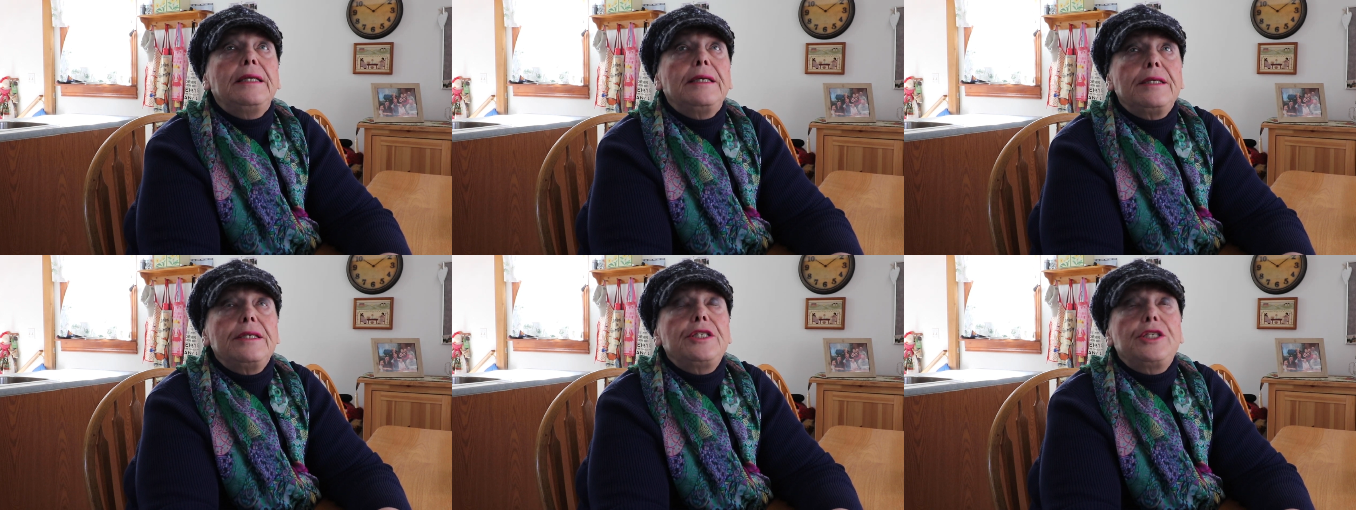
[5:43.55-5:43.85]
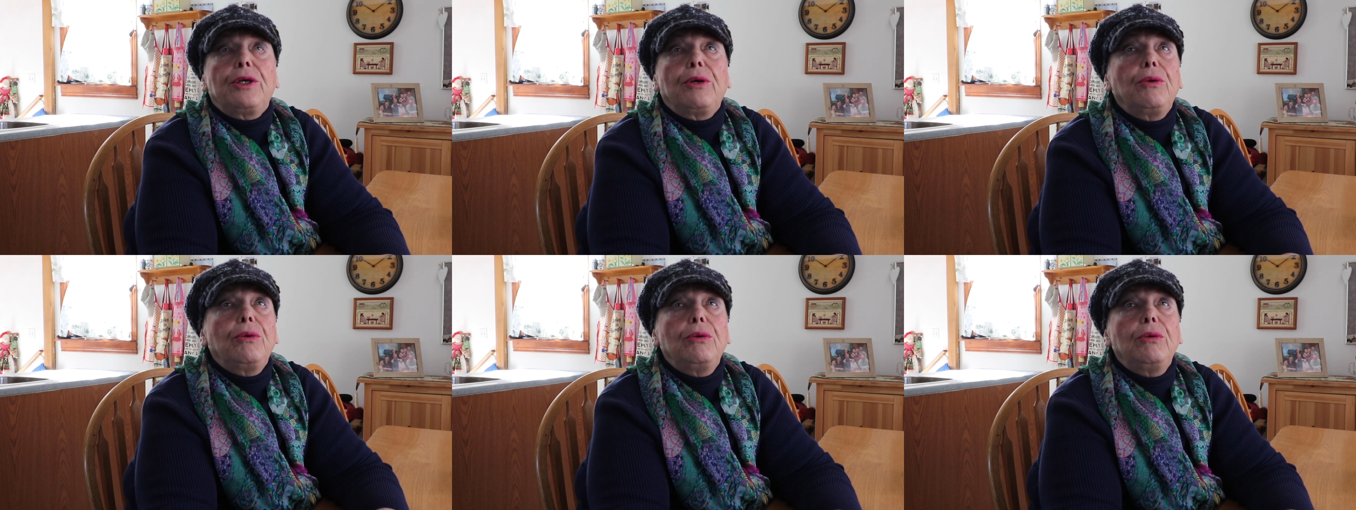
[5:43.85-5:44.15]

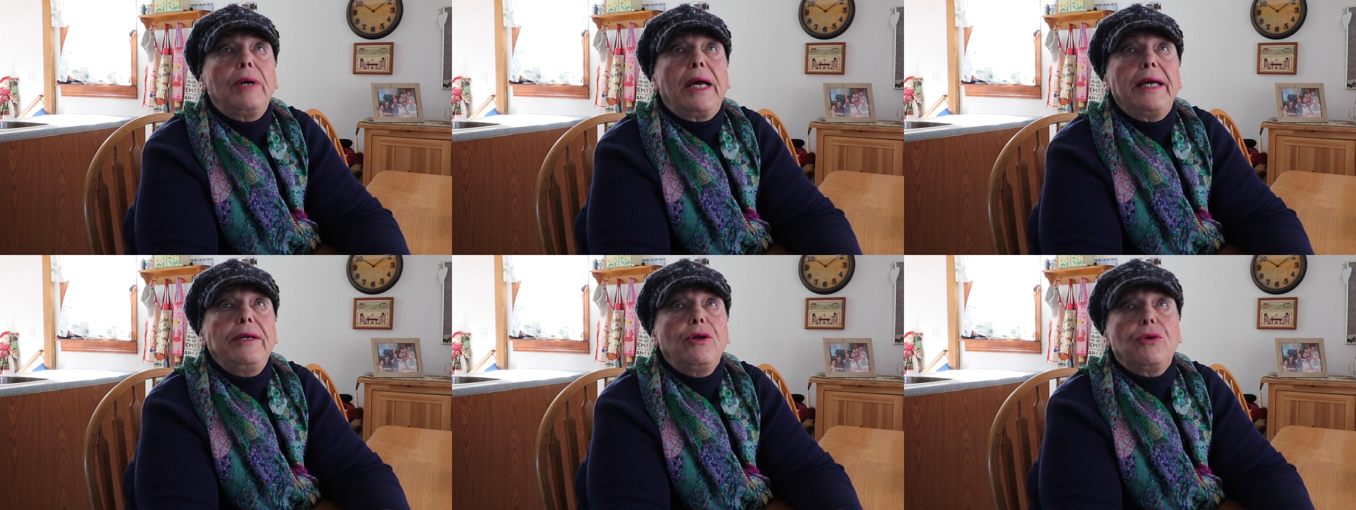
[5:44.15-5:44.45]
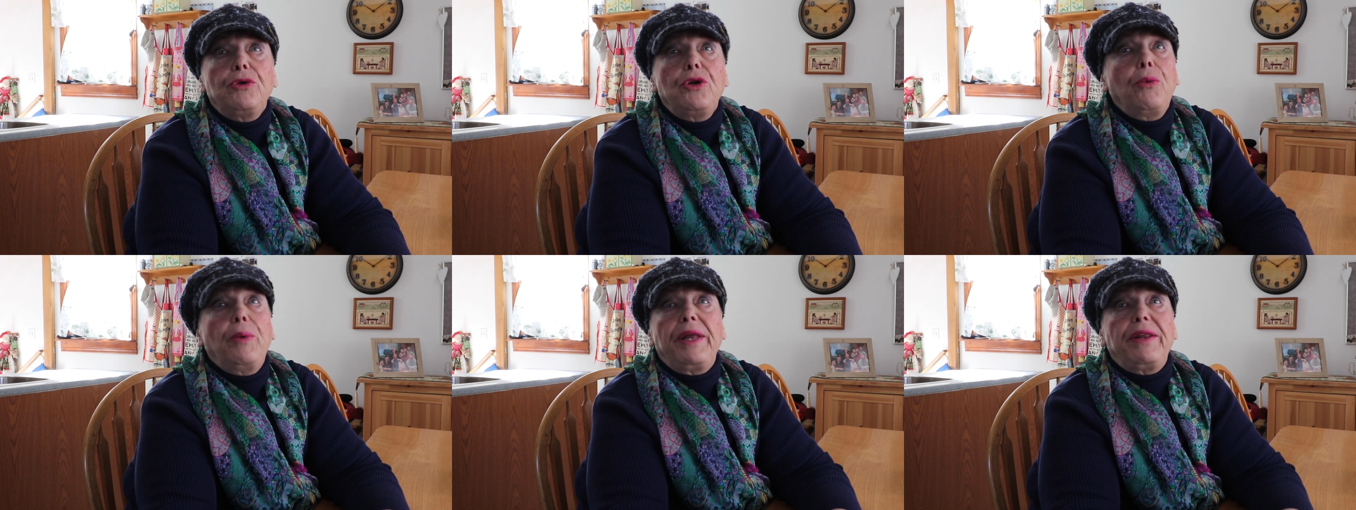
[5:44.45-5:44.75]
So I
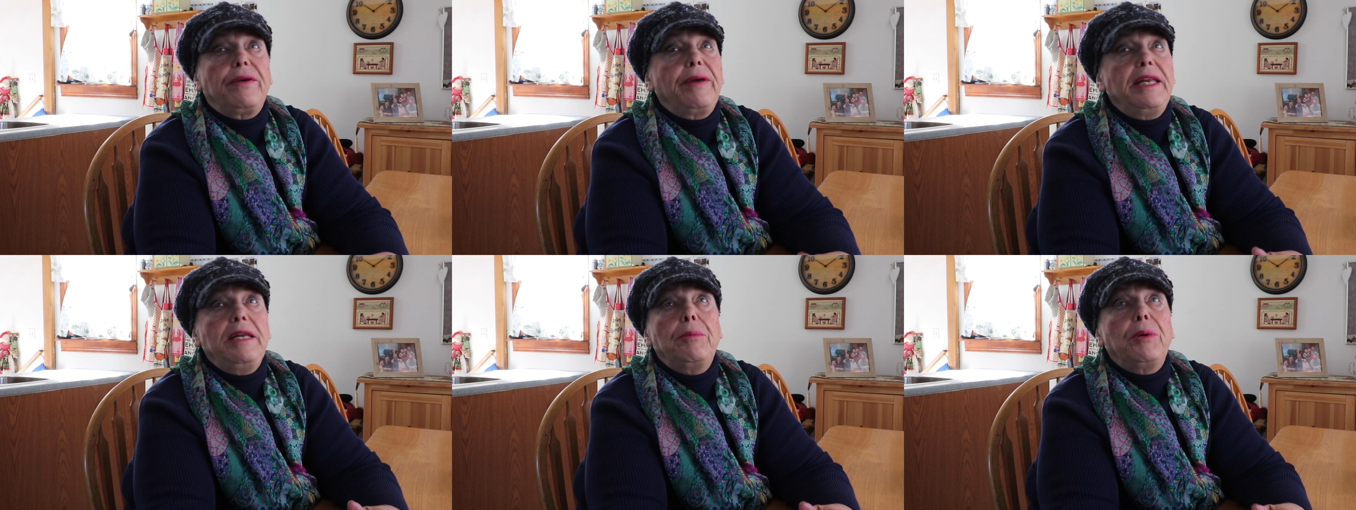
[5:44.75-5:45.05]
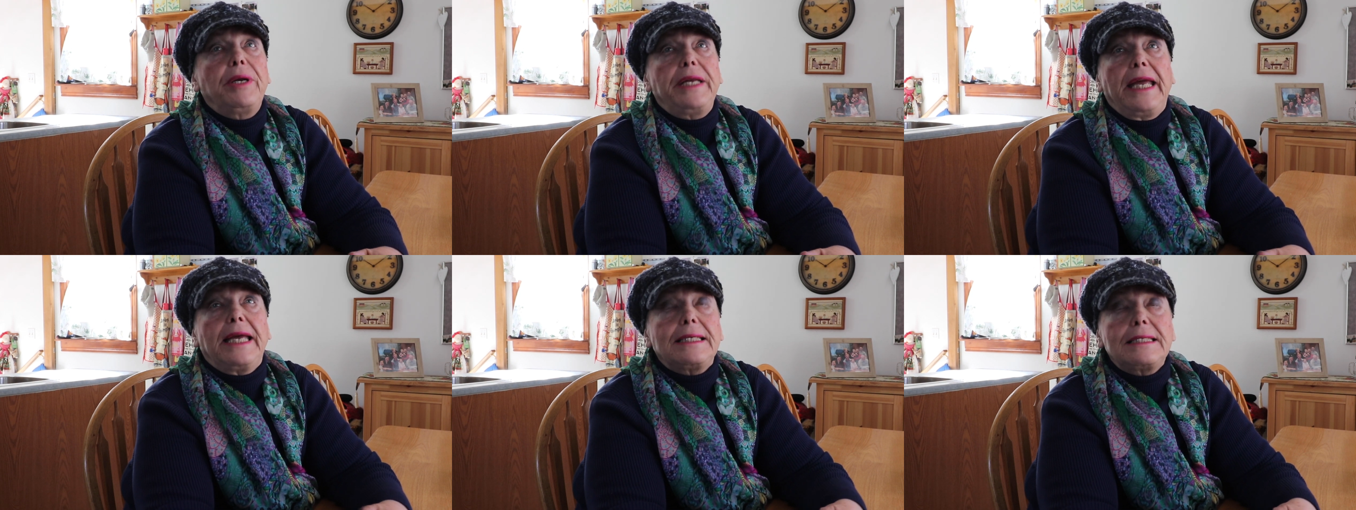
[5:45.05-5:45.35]
don't know whether
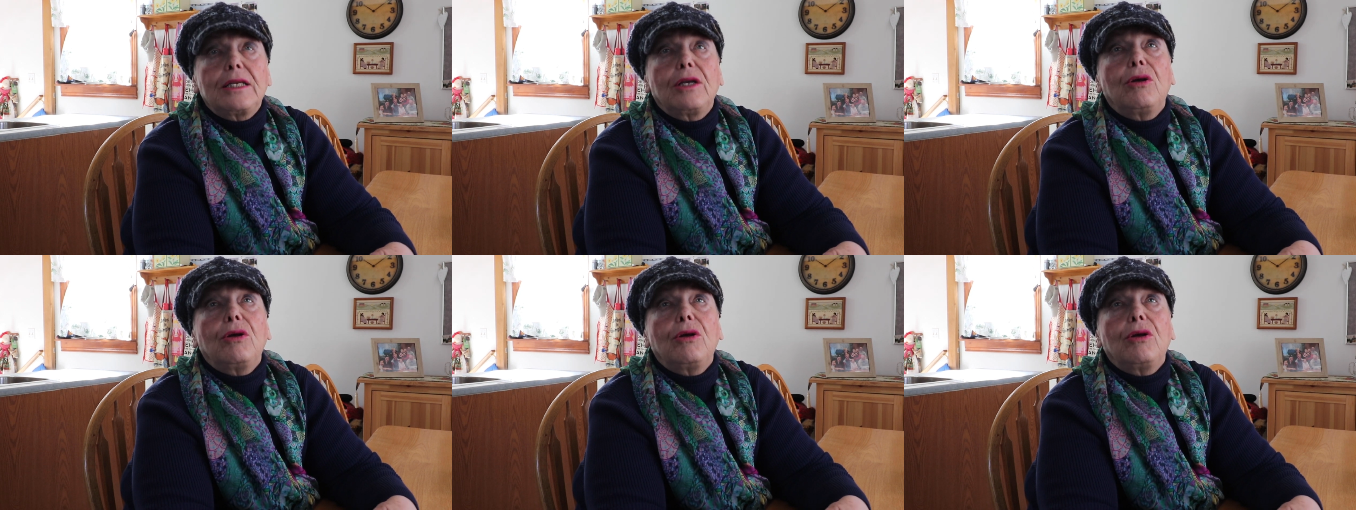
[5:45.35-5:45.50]
anybody has